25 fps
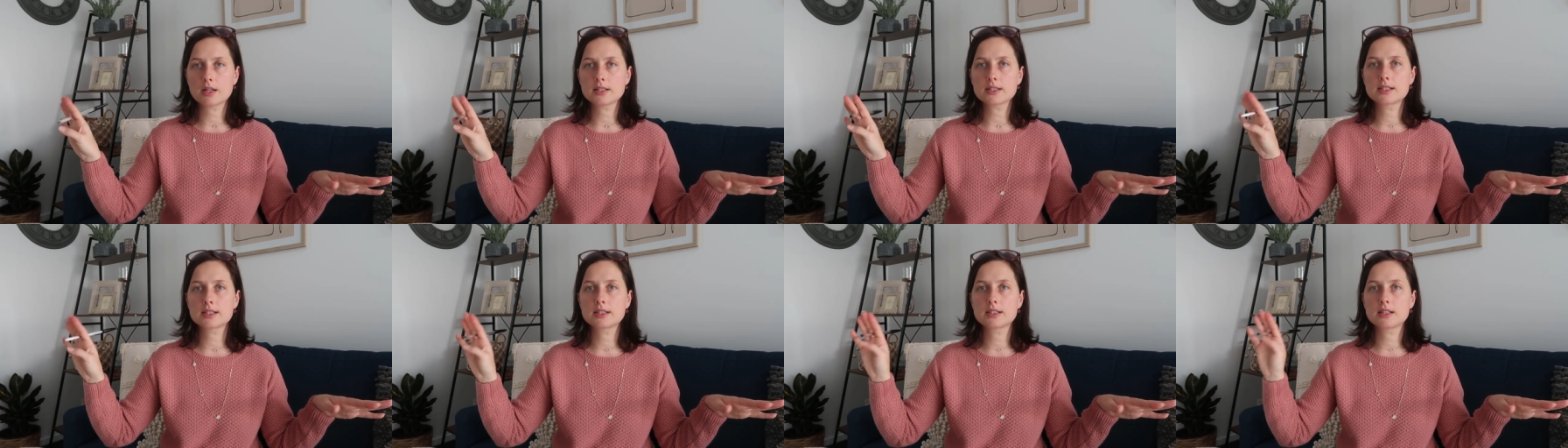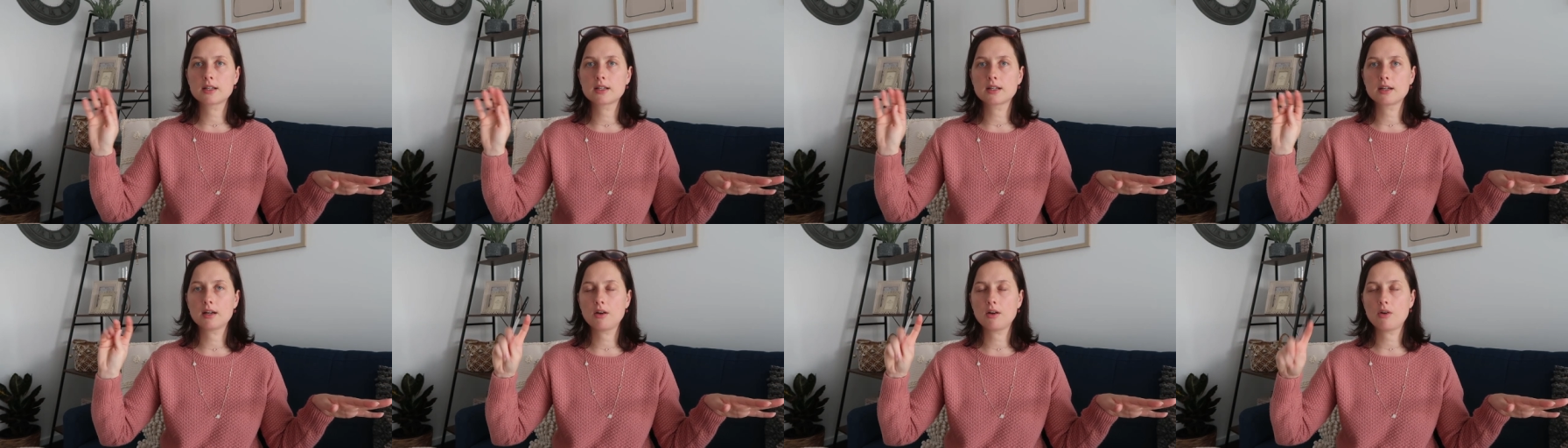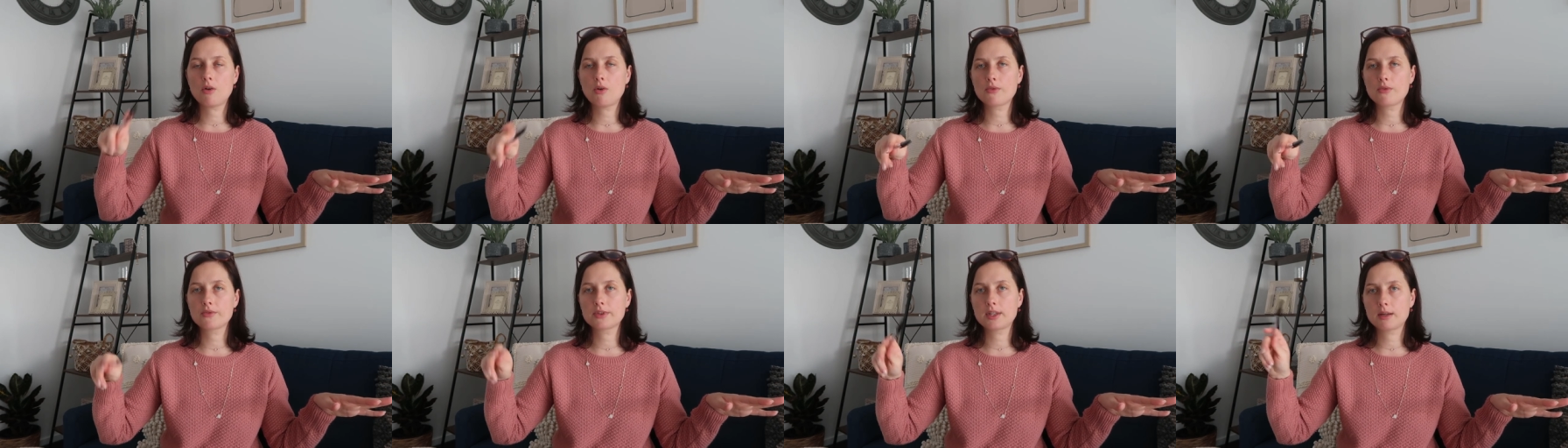us uh,
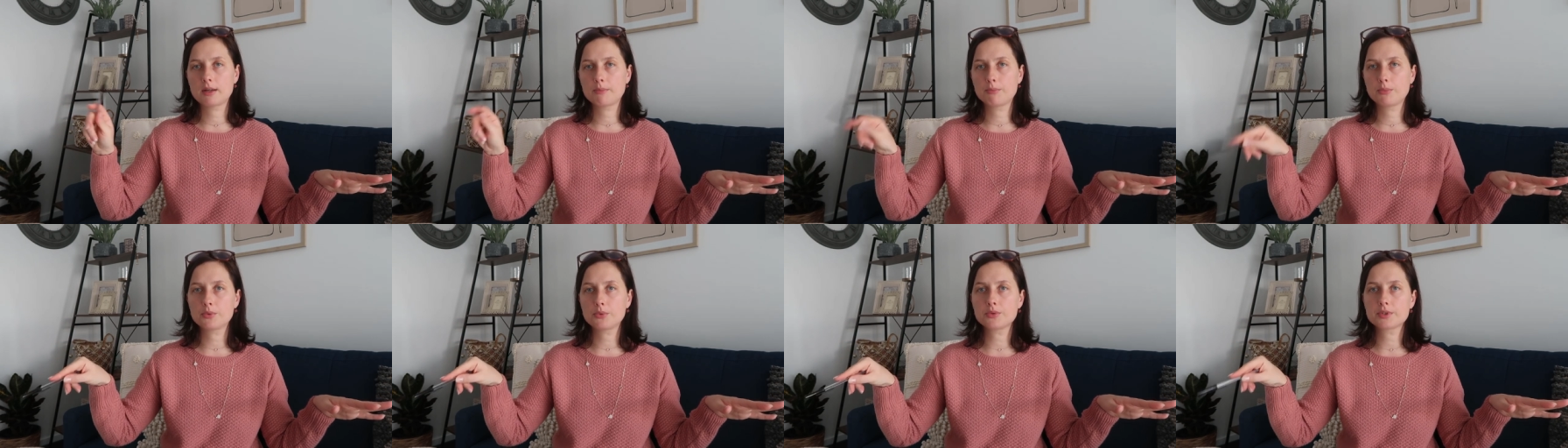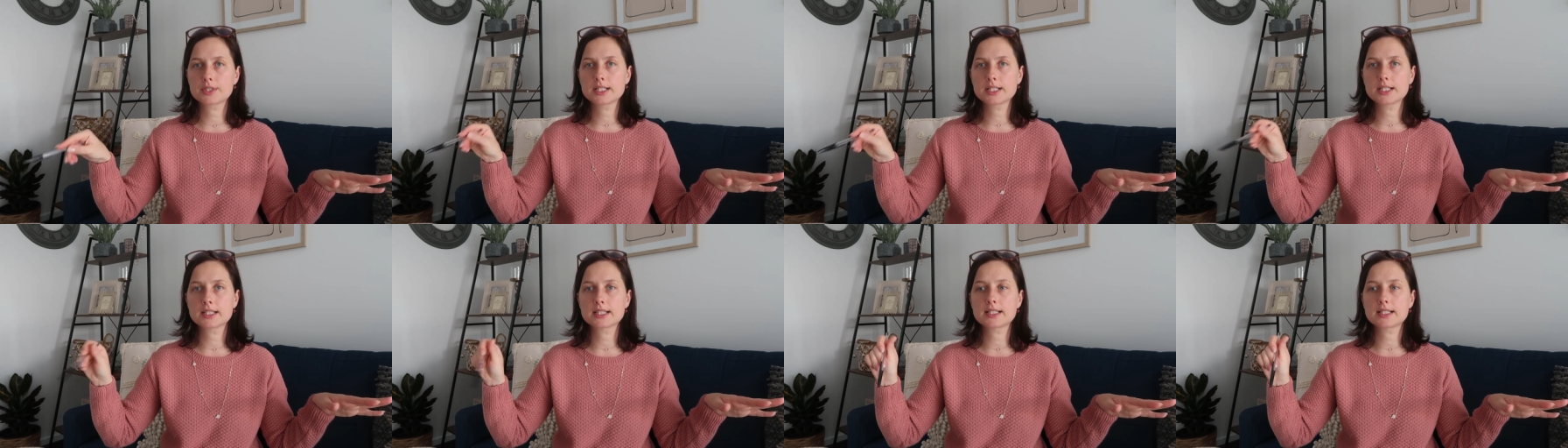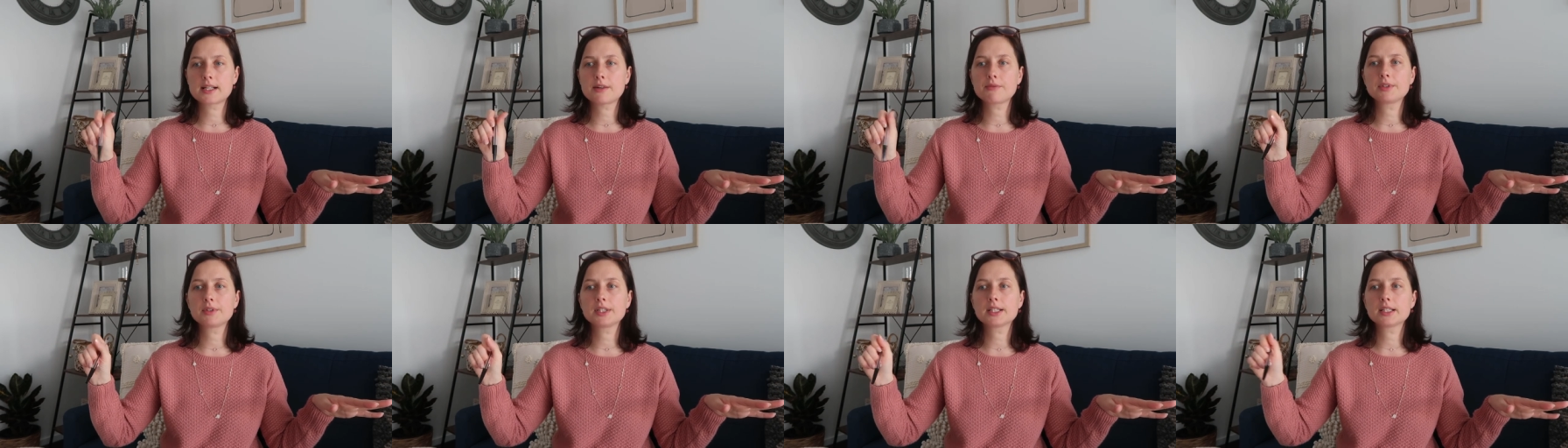of the books and
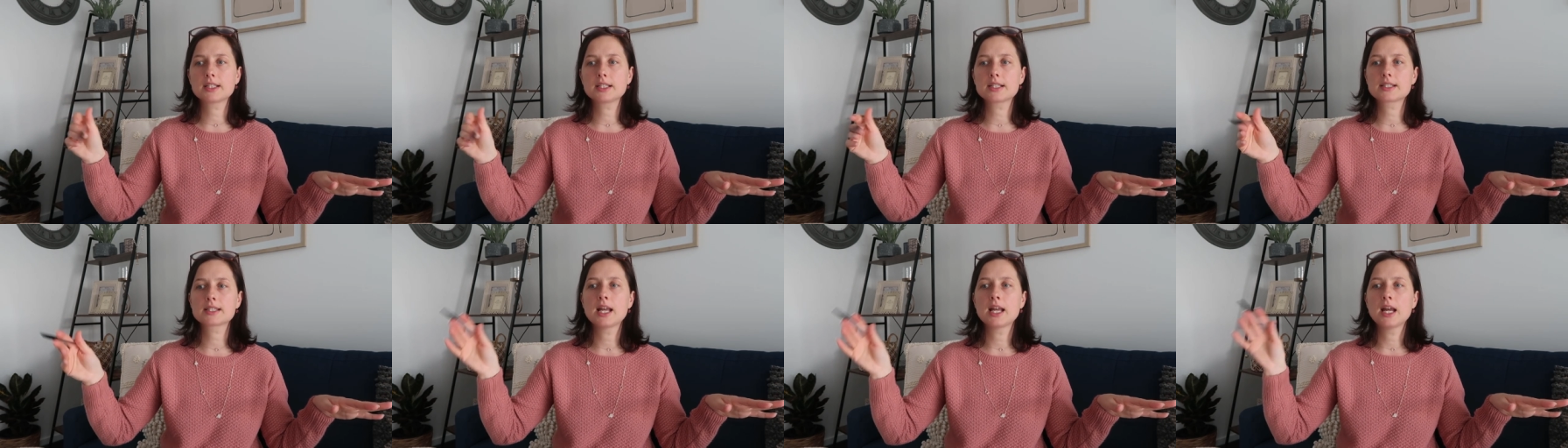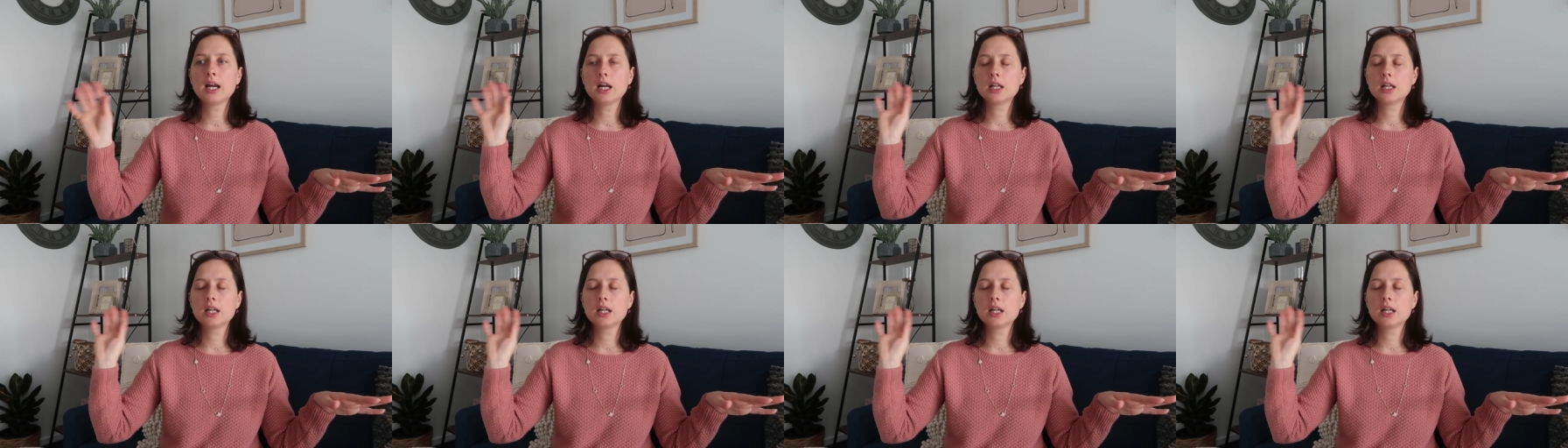stuff like this.